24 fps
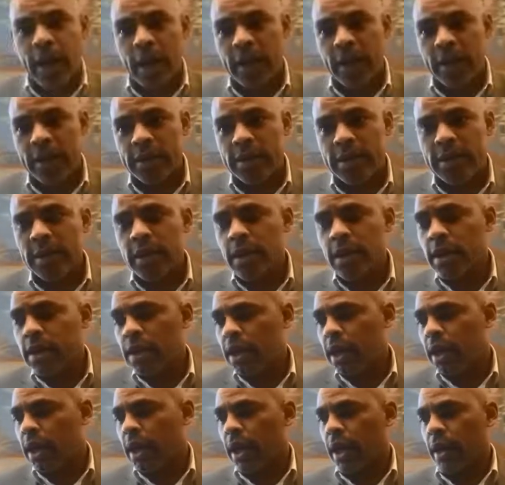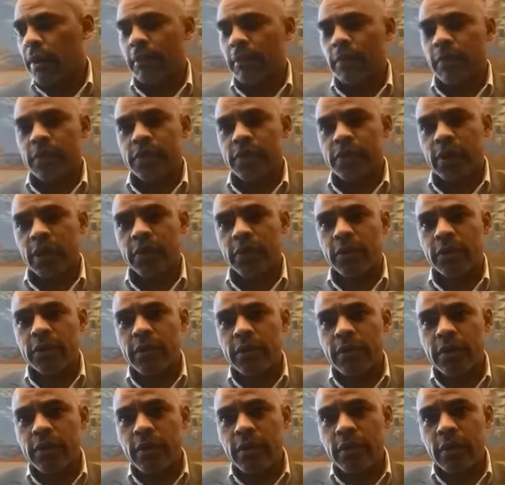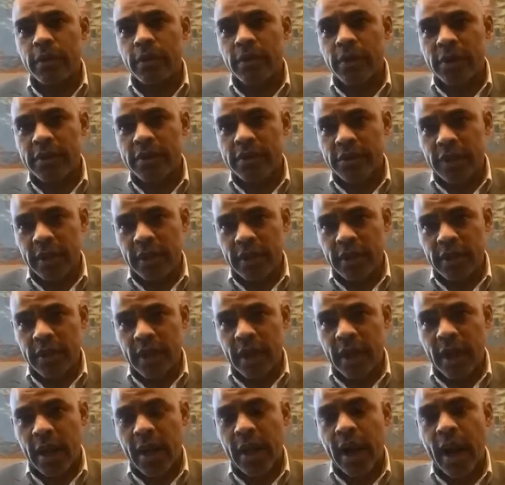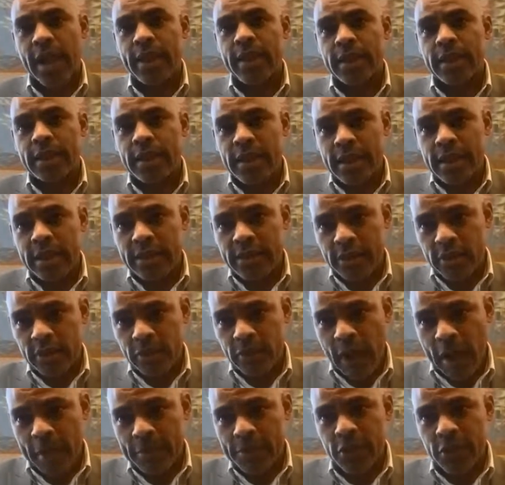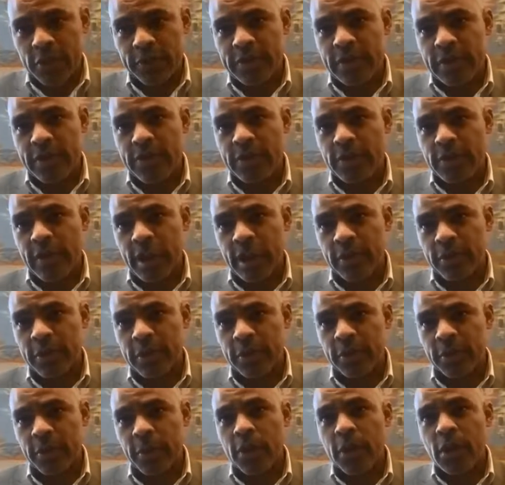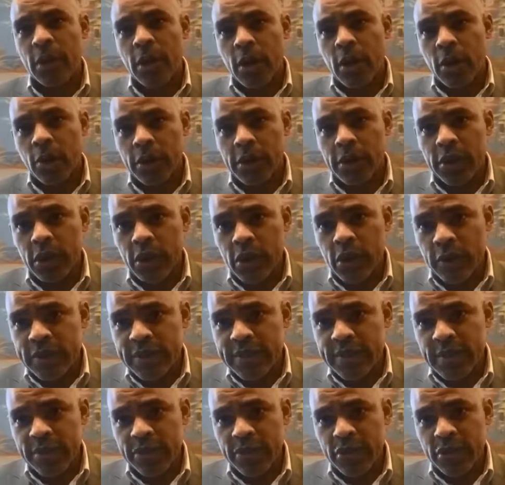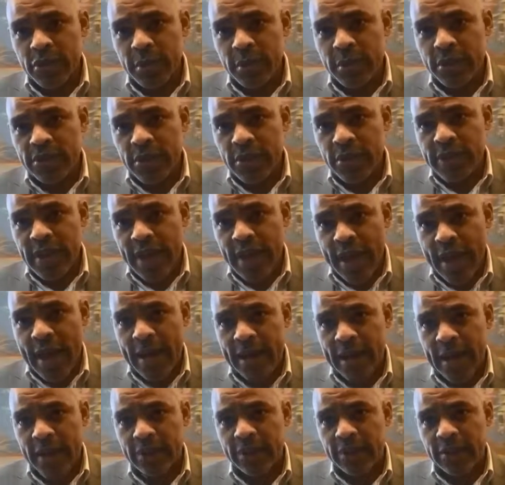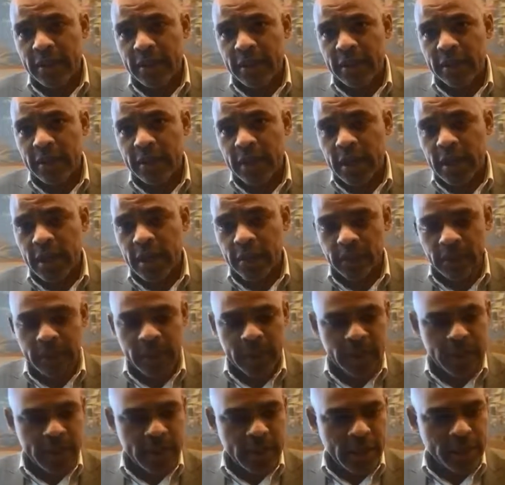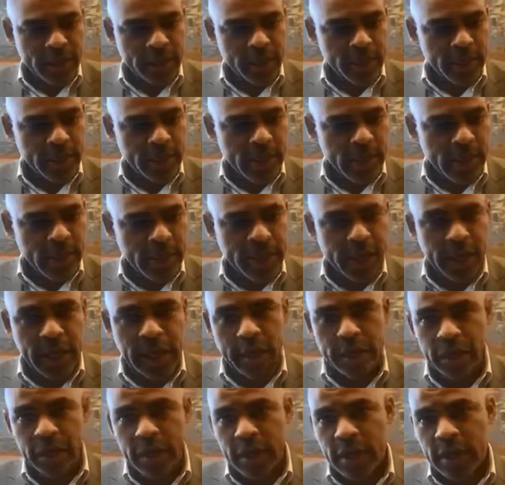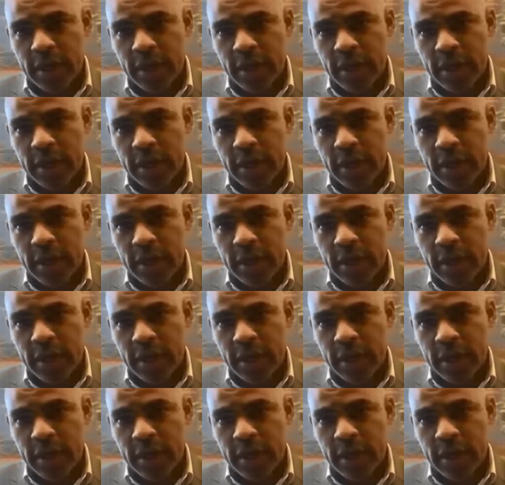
and um, so these things and the need to wrap services around people. One of the conversations we just had actually uh, with um, uh, Kieran